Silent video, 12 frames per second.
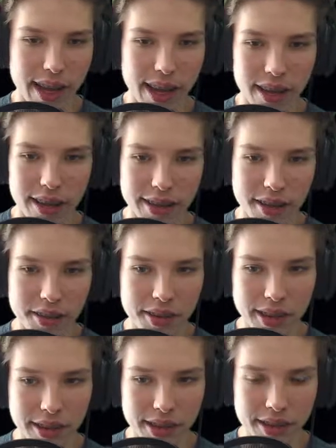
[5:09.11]
Yeah, it
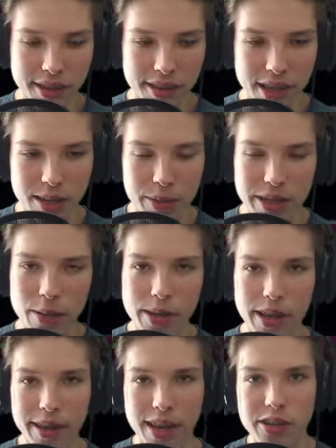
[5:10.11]
sounds like this is going to be
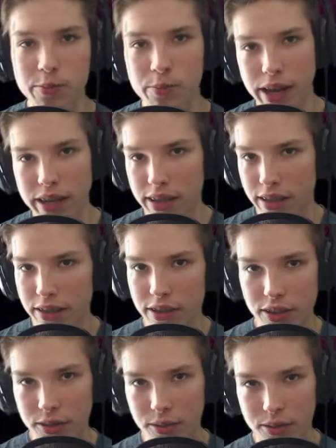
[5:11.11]
something that's actually baked
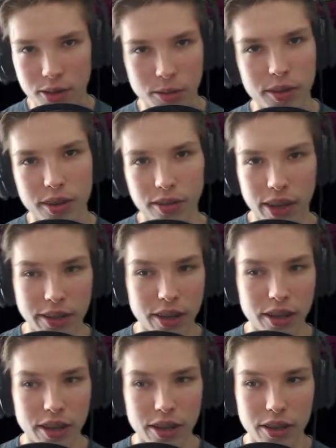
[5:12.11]
into in terms of
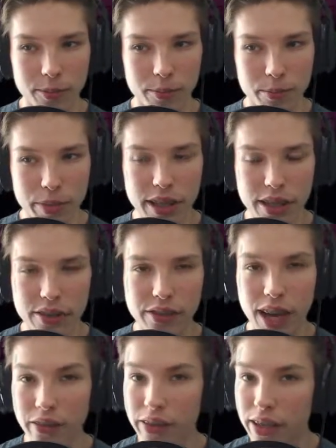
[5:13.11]
like the
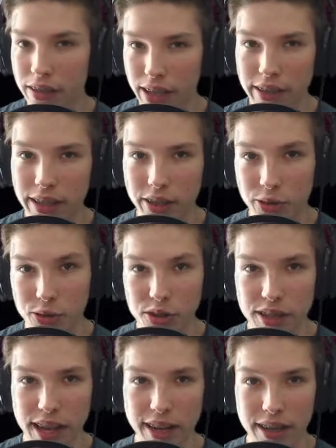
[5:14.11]
PS5 collecting
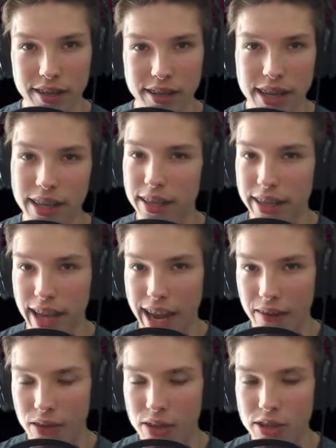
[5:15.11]
user data and taking
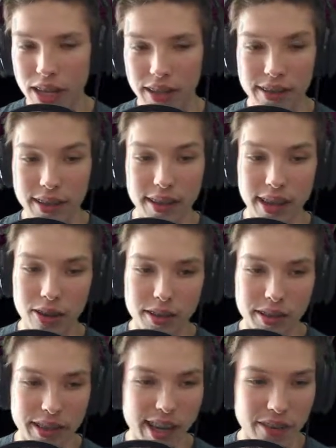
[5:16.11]
the average. At least that's
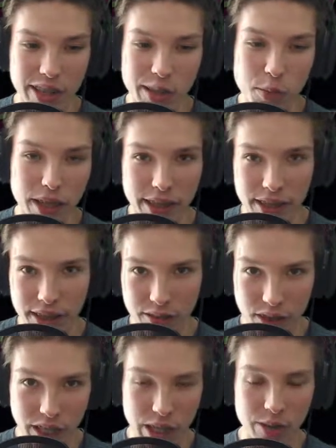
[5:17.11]
how it's kind of explained
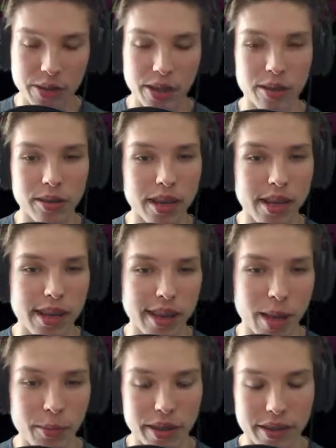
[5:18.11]
in this video. So
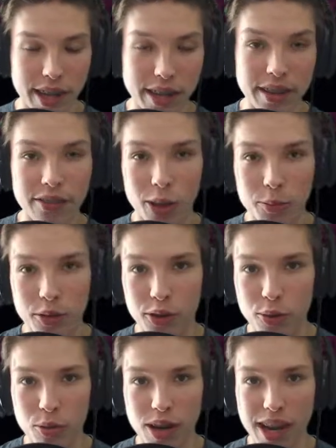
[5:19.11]
that means that
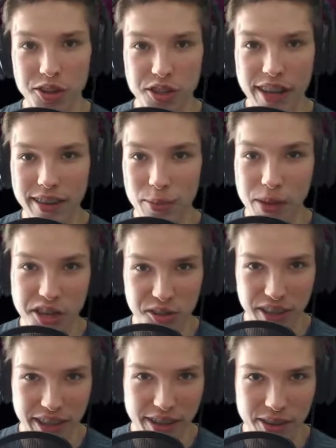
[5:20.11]
developers won't actually have to
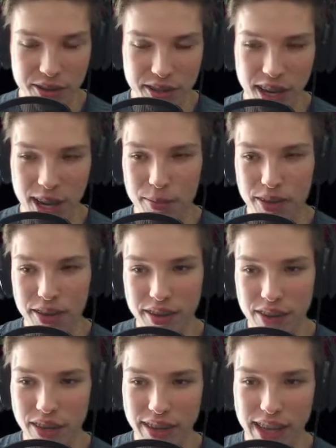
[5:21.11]
manually insert
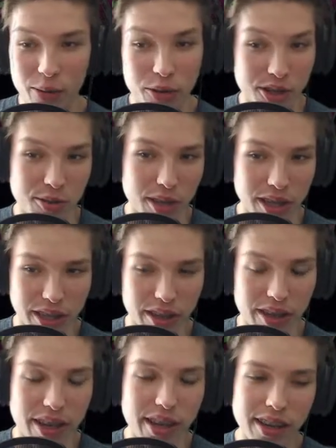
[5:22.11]
times and stuff like that, which is
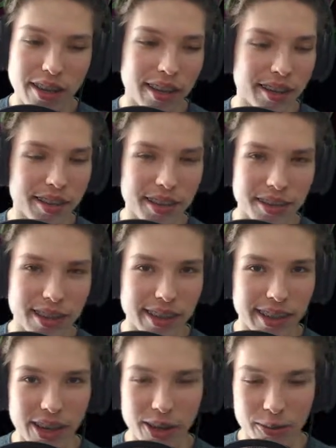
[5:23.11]
really good
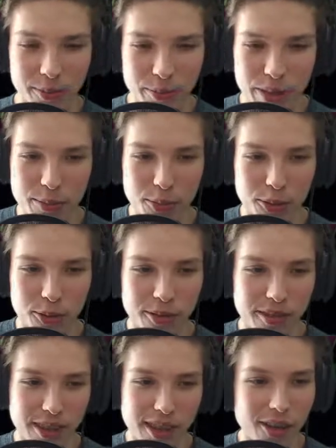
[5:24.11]
considering,
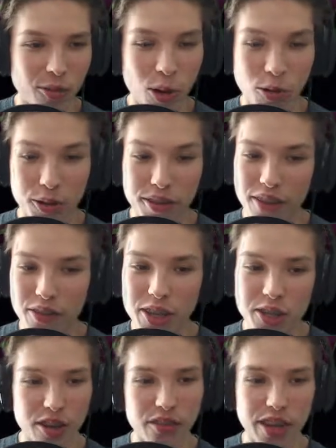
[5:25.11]
people won't use
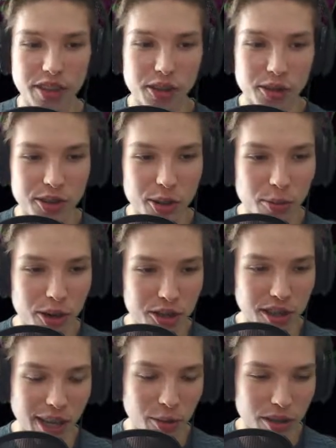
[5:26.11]
the feature if you have to do so
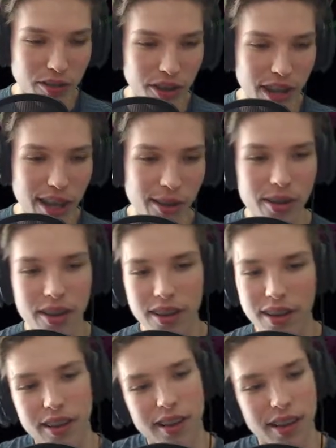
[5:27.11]
much legwork for that.
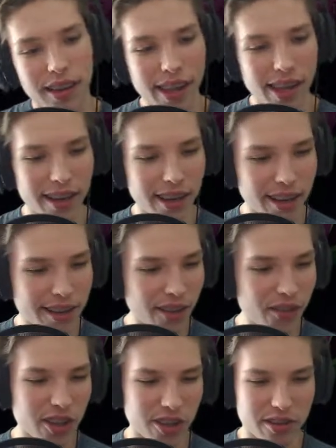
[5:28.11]
Again,
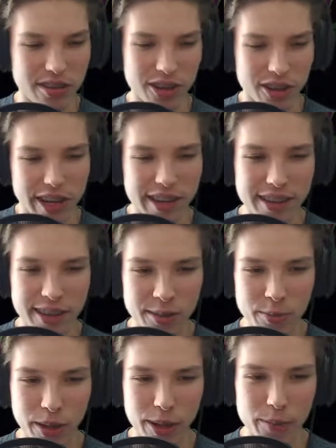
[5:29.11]
it's nothing
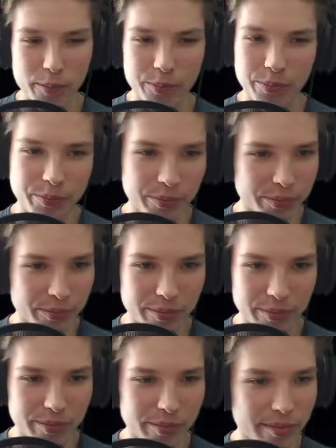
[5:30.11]
crazy, but
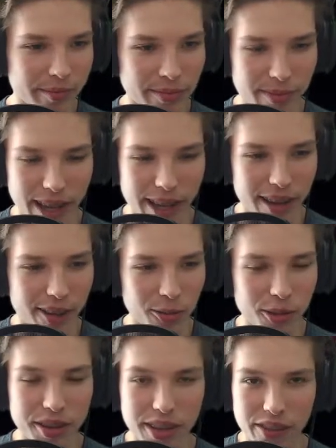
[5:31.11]

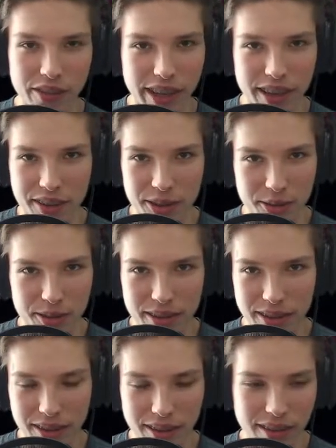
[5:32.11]
yeah, we'll see if it gets
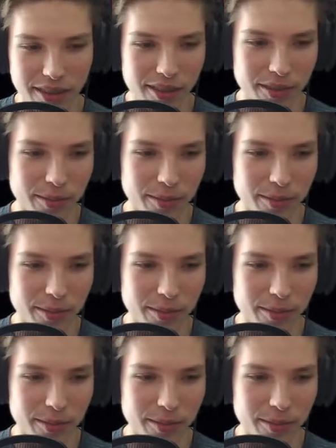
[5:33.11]
used.